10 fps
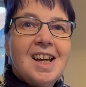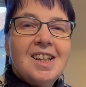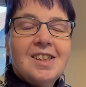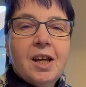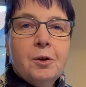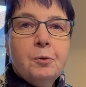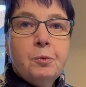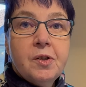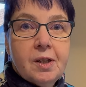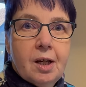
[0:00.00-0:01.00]
So
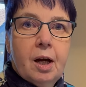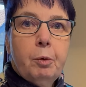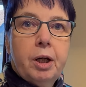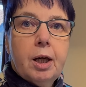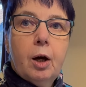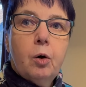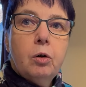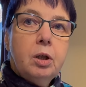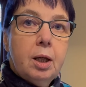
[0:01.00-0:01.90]
we'll see how I get on.